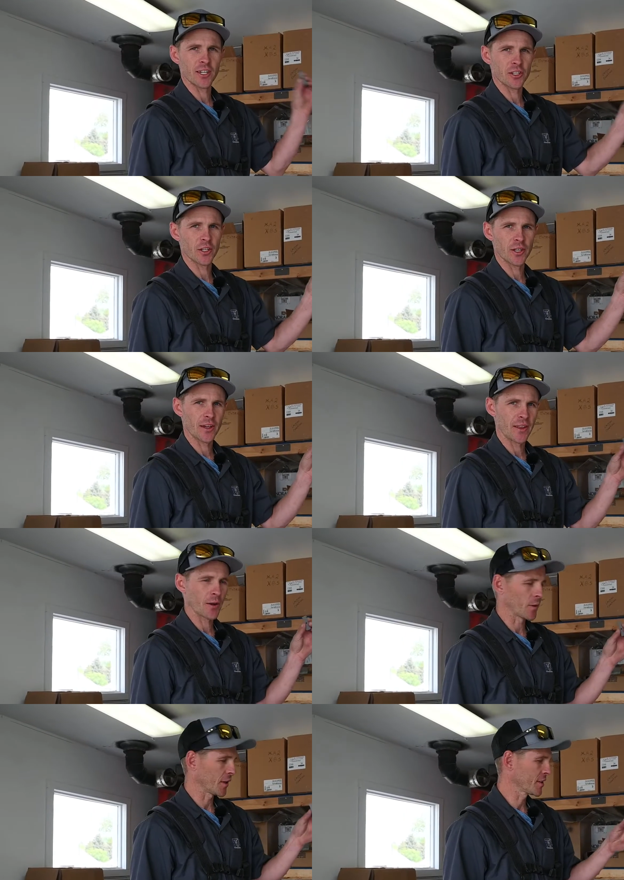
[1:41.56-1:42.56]
of show you how
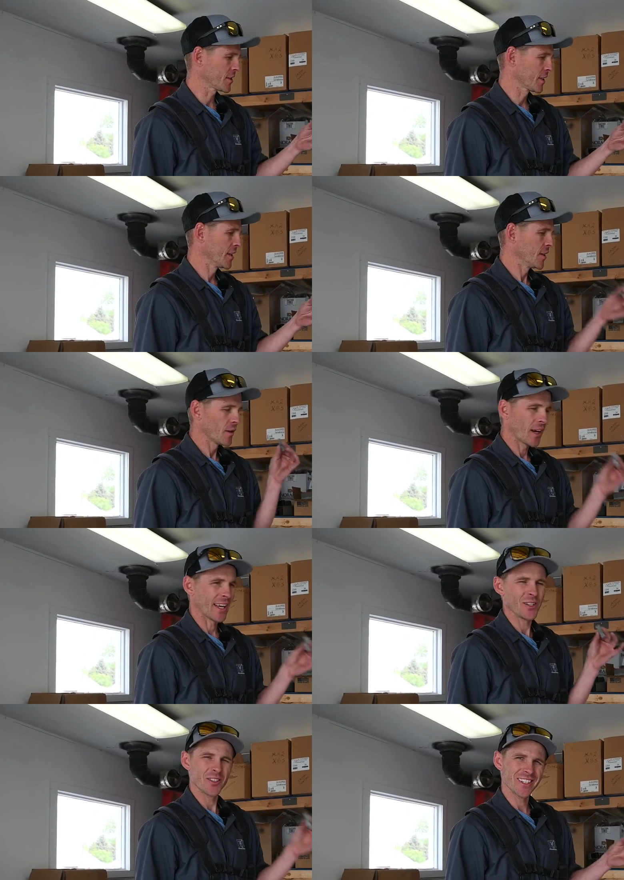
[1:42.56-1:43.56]
that works. I
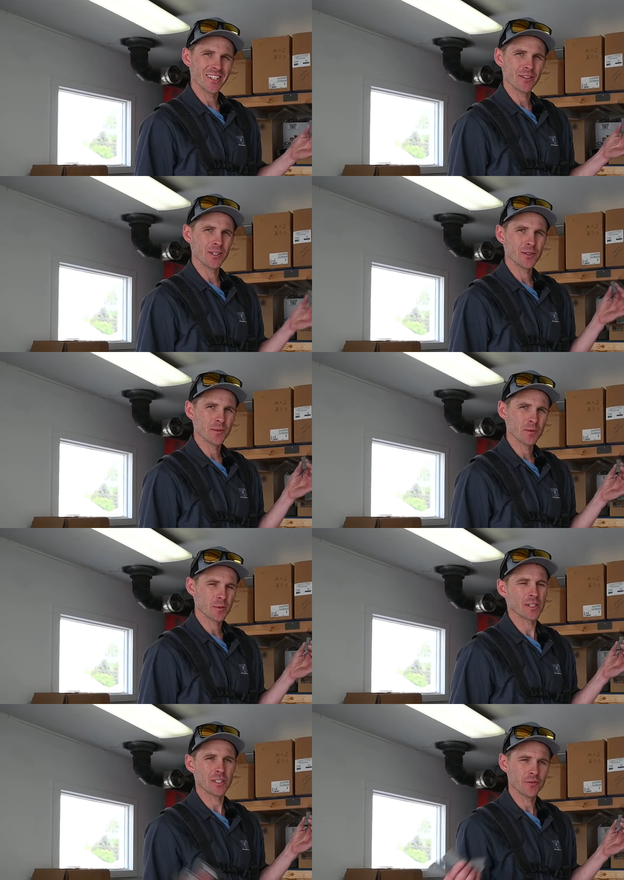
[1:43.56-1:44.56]
usually don't use them,
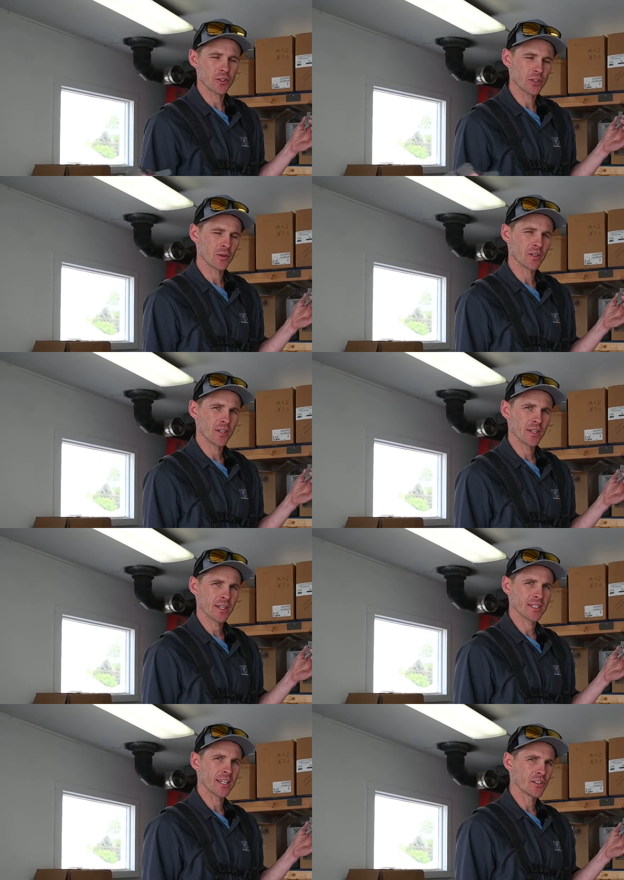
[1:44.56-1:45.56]
especially for shorter
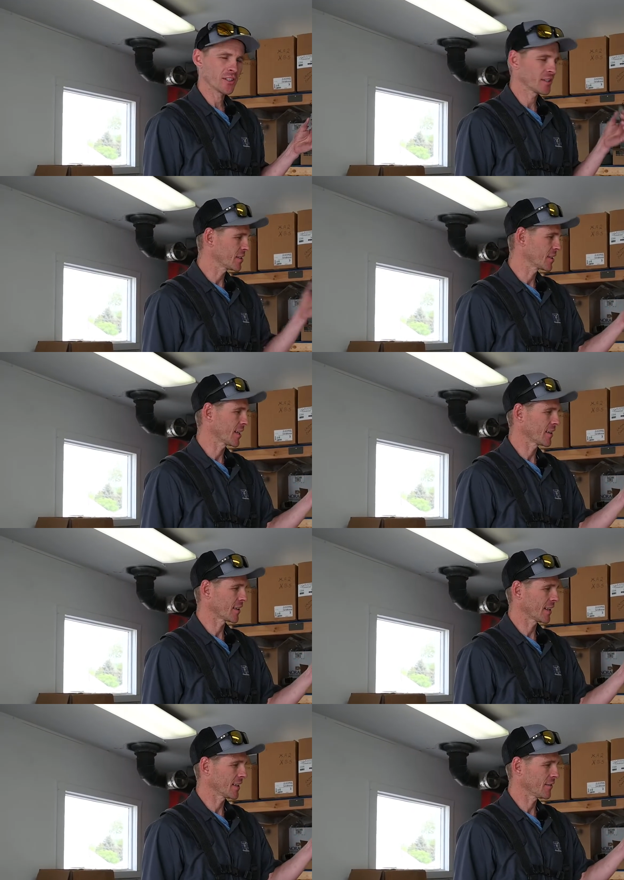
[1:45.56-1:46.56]
extensions. They're
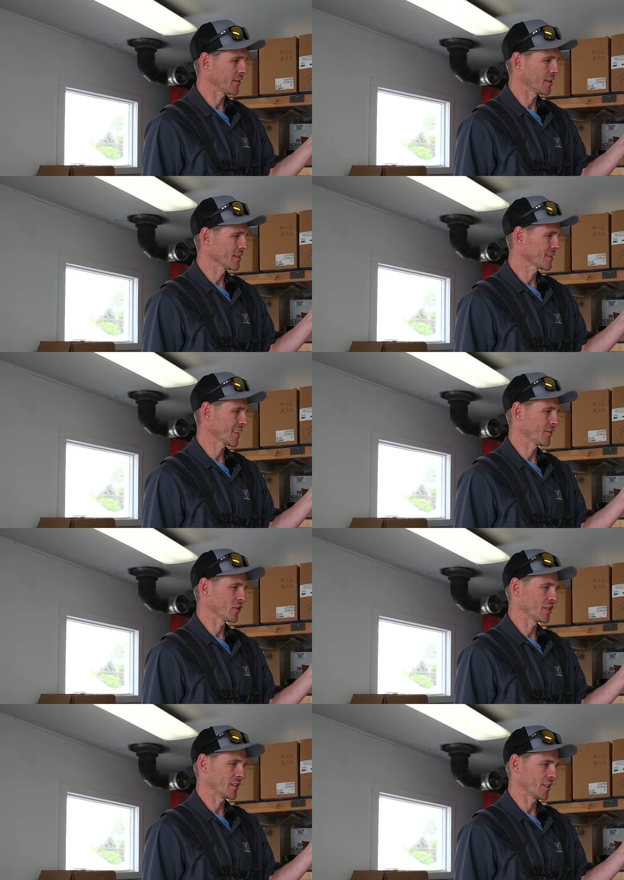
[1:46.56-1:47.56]
kind of a
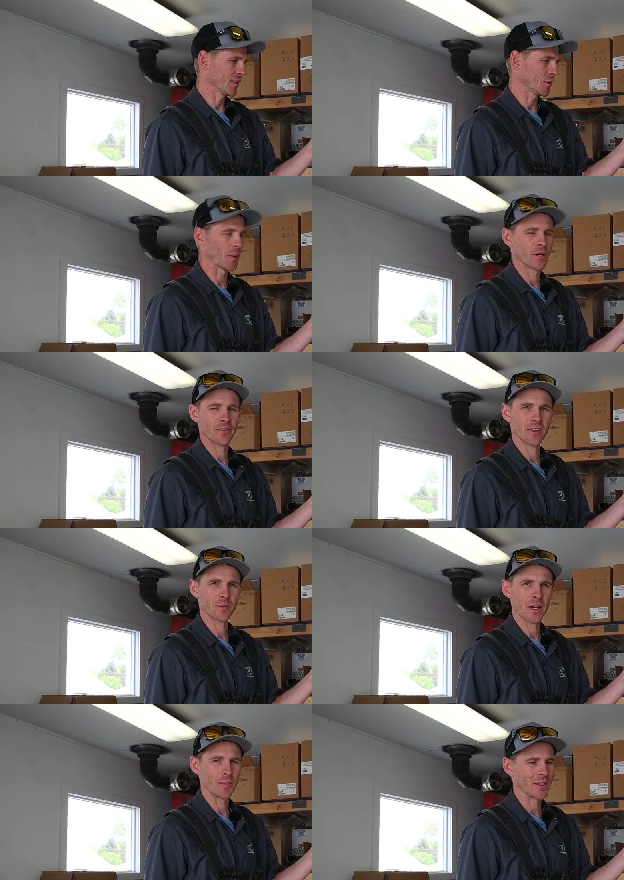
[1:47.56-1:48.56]
chintzy little part of it in
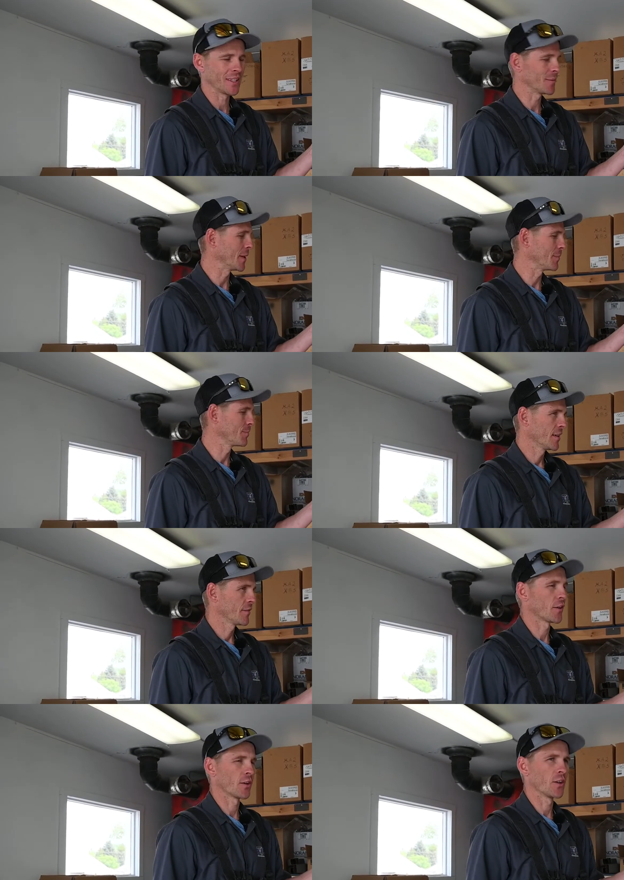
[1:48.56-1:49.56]
my opinion, but
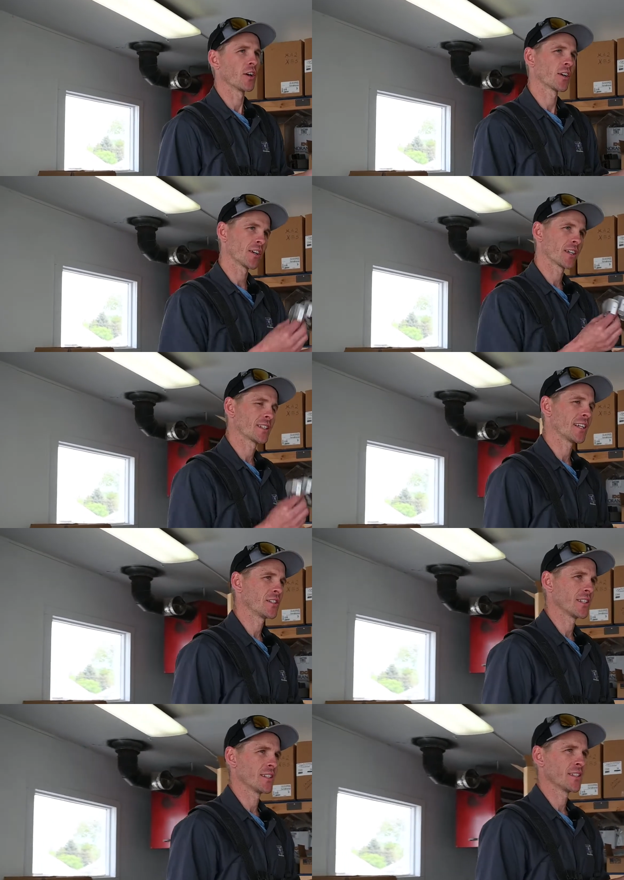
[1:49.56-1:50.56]
for longer
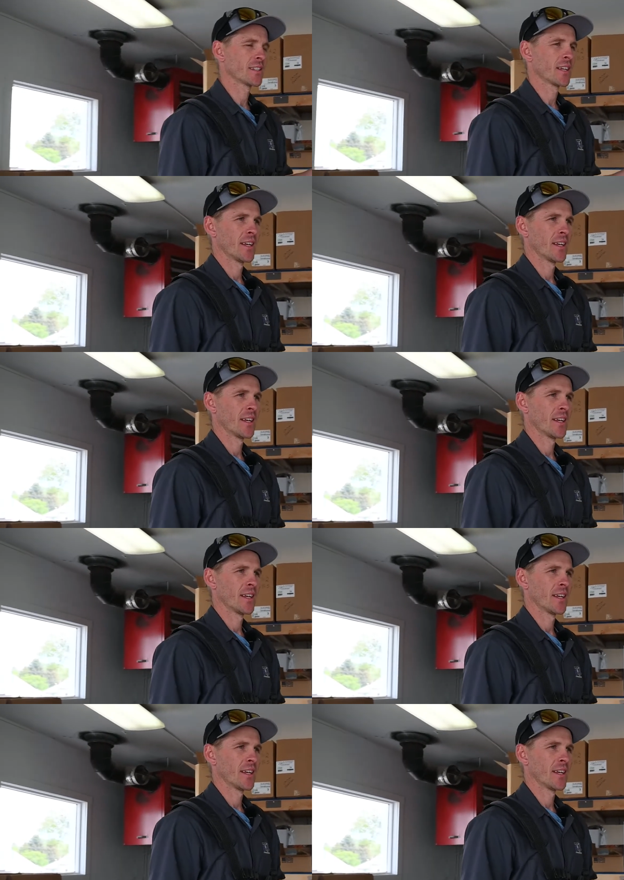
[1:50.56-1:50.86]
extensions